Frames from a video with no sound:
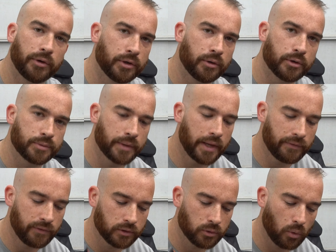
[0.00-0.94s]
You can do this with any
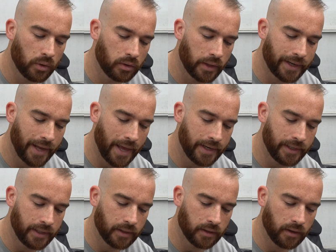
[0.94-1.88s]
filter oil and
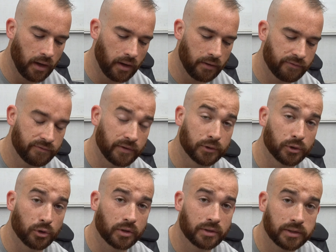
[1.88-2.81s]
any uh,
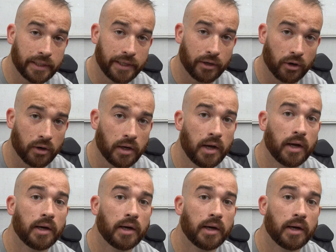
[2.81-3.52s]
filter cleaner.